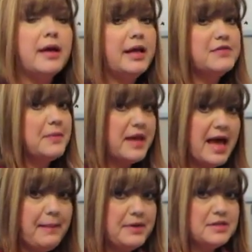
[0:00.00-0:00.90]
If something
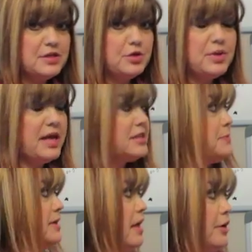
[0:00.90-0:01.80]
happens and you can't
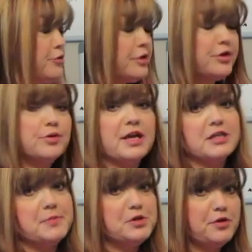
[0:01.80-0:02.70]
spend 100 or you
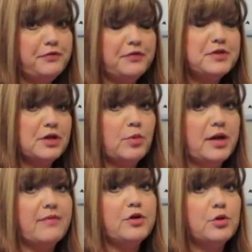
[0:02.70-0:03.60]
can't spend your 50 or
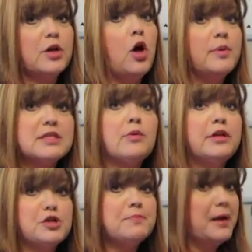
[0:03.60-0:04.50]
whatever, you can always go in
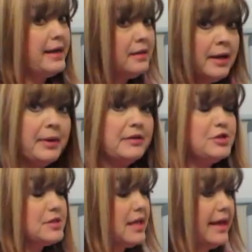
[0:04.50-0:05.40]
and just buy a lemon.
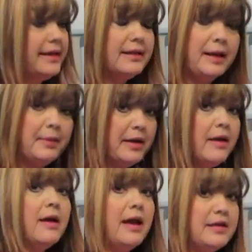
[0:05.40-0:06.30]
Just get a lemon
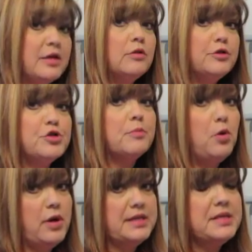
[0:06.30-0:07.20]
and don't lose your
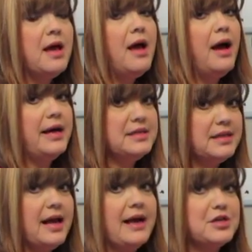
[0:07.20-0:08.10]
points. I
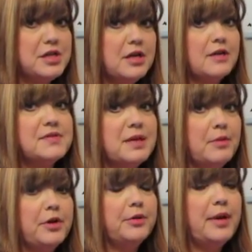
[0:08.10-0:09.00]
did actually hear of
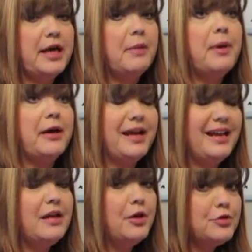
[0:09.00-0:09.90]
someone who had about
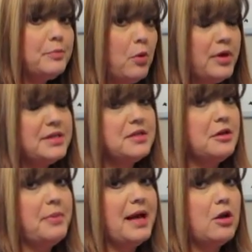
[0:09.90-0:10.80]
800 points in
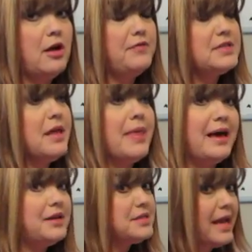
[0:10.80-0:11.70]
their back office, and
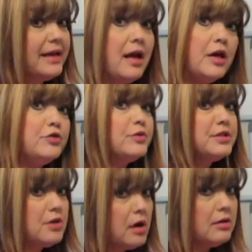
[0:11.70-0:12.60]
that is
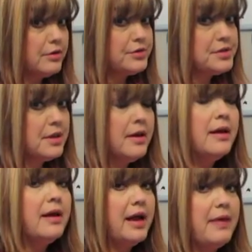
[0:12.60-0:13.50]
$800.
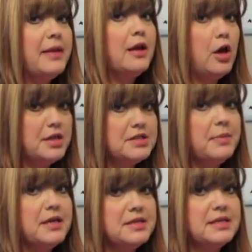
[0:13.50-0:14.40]
And they lost it
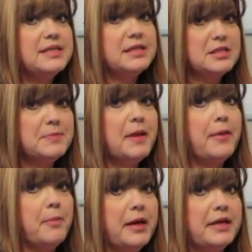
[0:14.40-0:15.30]
because they didn't spend
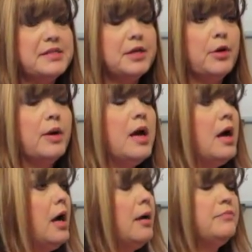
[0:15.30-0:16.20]
their money. So
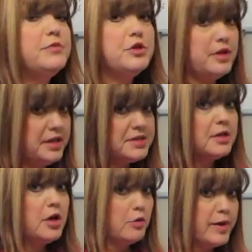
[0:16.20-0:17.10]
it is
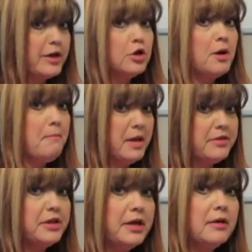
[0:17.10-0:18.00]
a regular
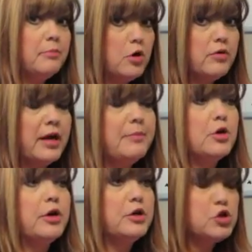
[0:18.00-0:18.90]
monthly program.
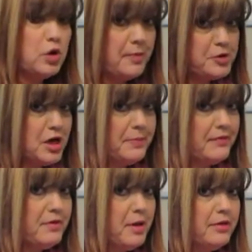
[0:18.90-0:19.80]
You're going to shop
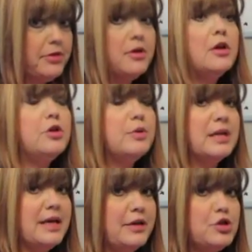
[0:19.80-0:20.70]
every month. You
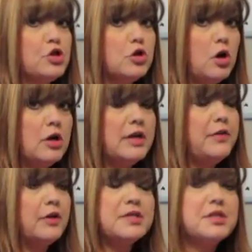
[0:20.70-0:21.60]
can edit your cart, and
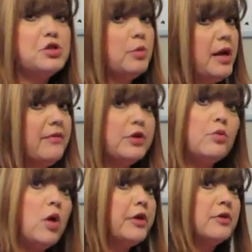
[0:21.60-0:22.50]
they're going to send you whatever you
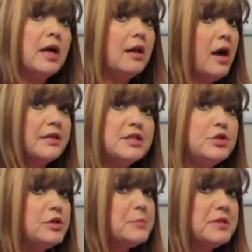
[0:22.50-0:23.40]
want. You're not locked
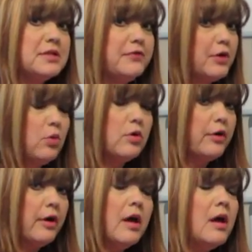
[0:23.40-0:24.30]
into a specific
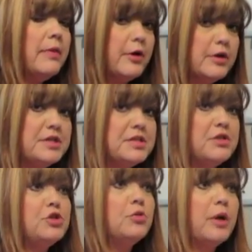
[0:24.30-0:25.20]
order. They're going to
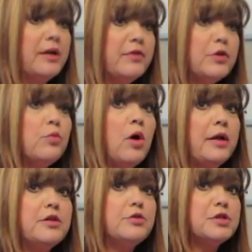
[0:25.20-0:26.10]
send you whatever you
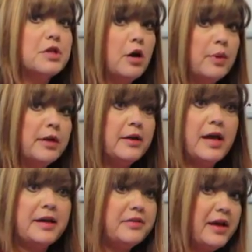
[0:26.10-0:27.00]
want. You just go in and
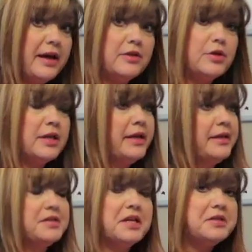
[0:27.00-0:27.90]
edit that. You can
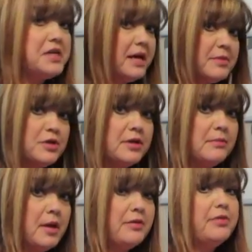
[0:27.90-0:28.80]
edit 10 times during the
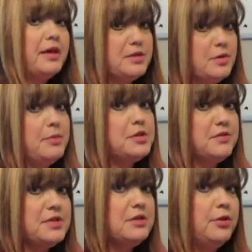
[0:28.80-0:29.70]
month. That's what most
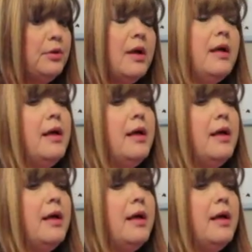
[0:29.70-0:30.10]
of us do.